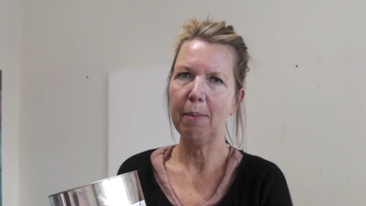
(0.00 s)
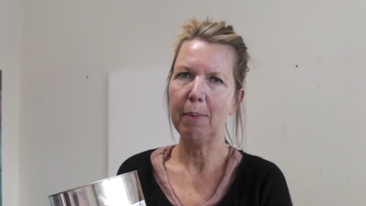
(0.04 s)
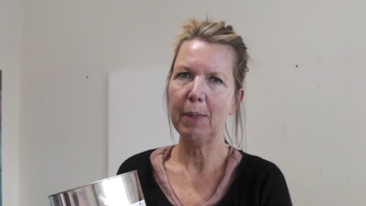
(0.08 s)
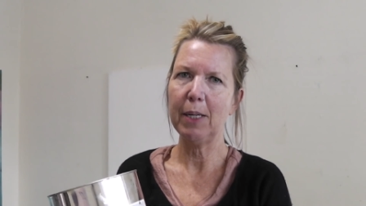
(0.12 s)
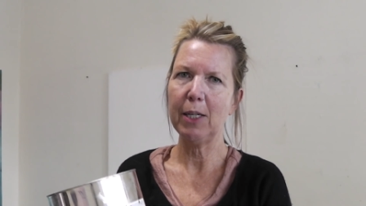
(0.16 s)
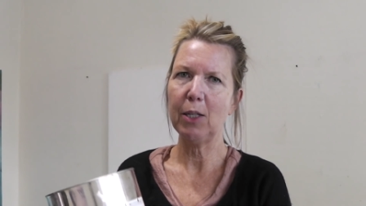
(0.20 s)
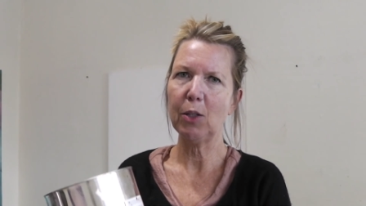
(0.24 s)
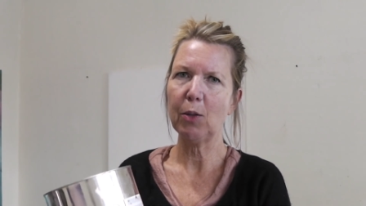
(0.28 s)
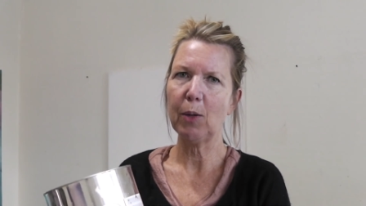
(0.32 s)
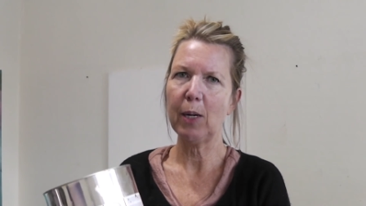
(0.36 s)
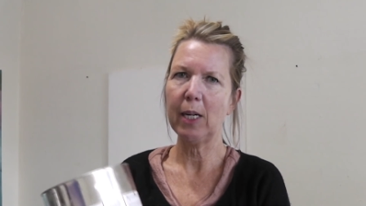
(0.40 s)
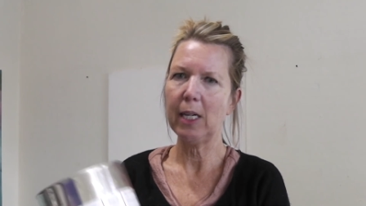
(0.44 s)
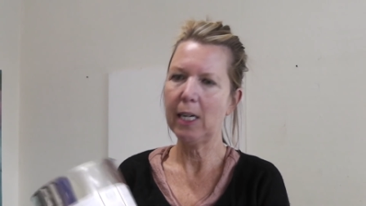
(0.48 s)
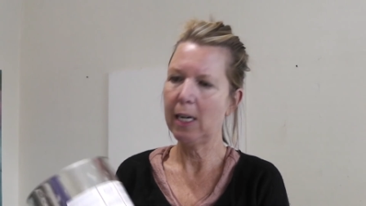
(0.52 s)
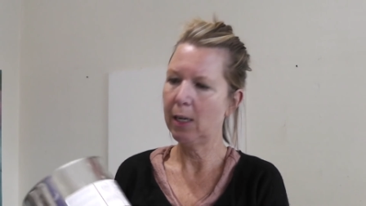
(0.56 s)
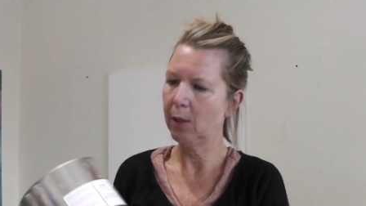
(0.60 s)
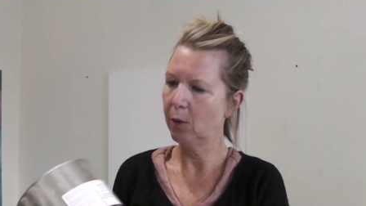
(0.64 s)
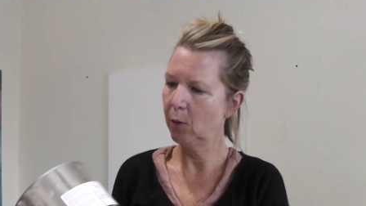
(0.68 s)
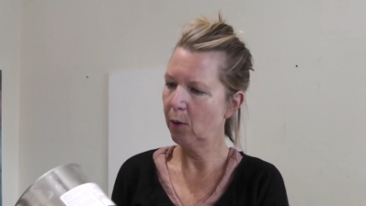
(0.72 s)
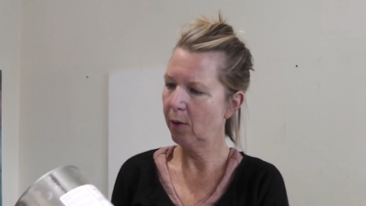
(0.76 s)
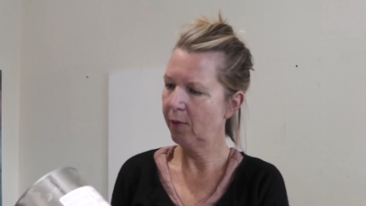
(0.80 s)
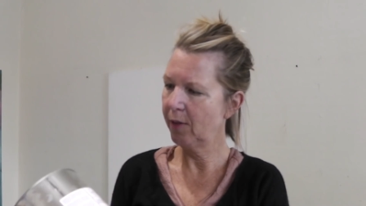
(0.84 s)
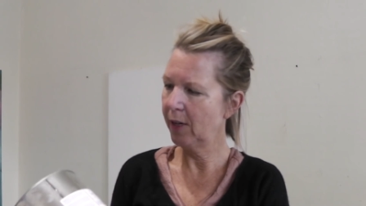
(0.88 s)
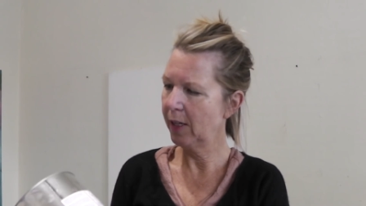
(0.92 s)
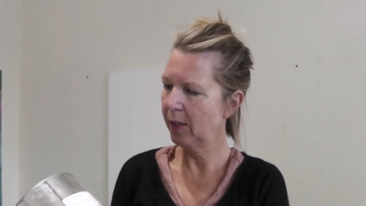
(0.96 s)
piece right now,
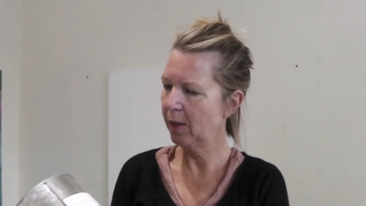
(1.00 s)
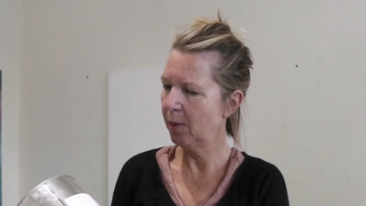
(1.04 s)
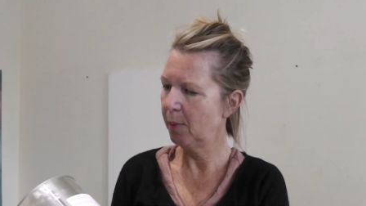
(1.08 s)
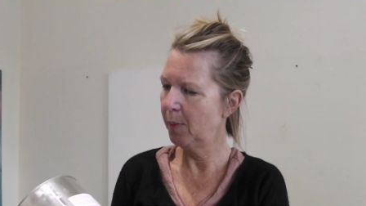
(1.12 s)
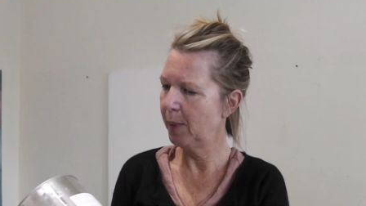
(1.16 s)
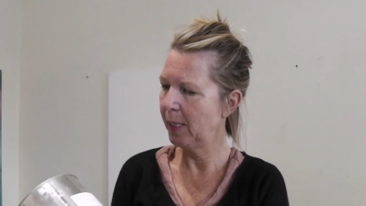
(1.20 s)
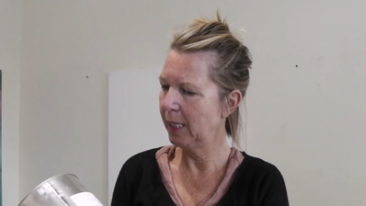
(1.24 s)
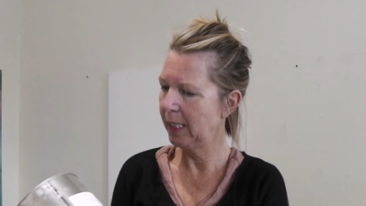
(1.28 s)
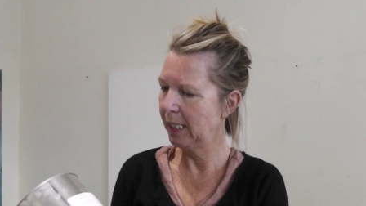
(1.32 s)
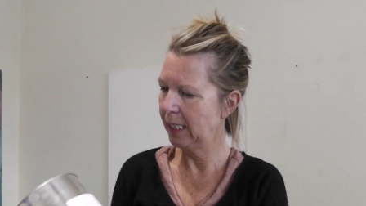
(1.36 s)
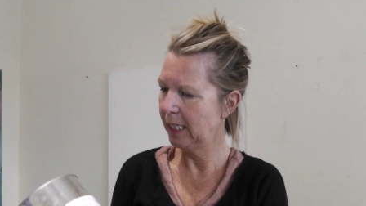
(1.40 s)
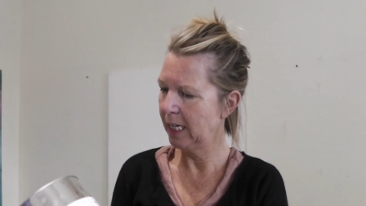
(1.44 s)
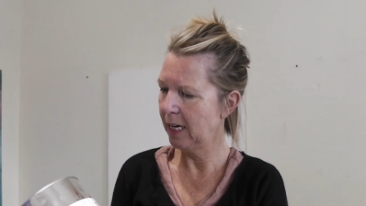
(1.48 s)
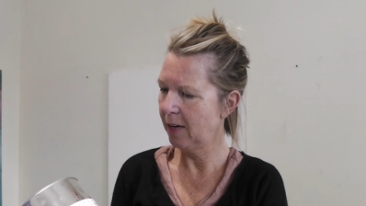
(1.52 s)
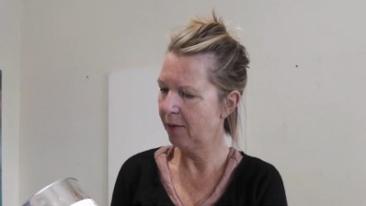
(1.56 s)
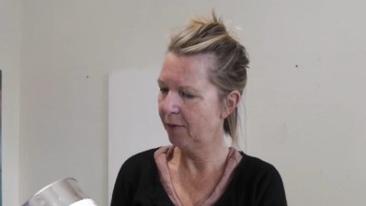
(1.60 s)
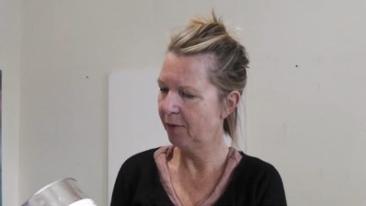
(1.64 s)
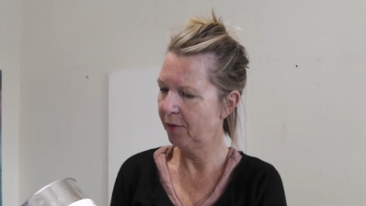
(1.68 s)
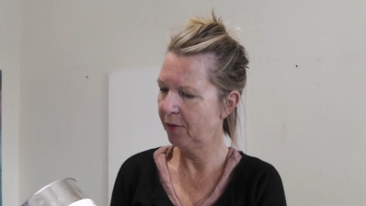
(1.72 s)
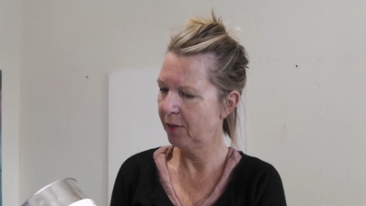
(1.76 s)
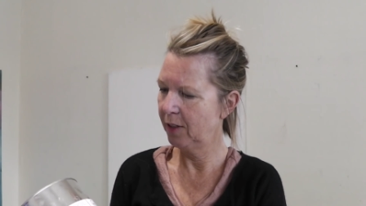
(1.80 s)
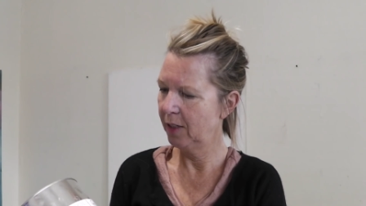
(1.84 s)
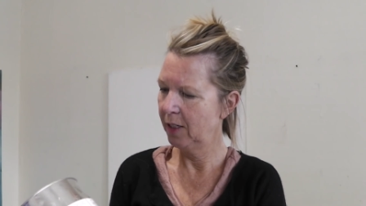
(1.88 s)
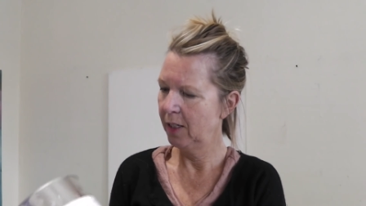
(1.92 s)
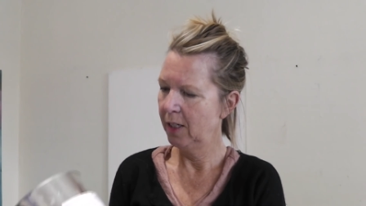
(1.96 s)
so I've got the big
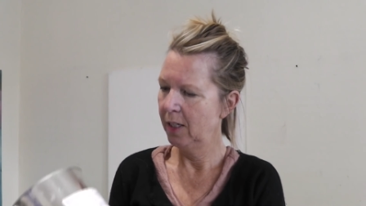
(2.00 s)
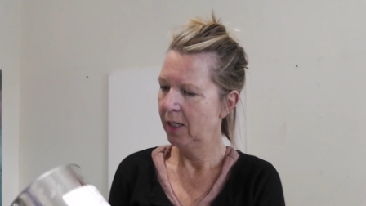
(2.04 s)
stuff.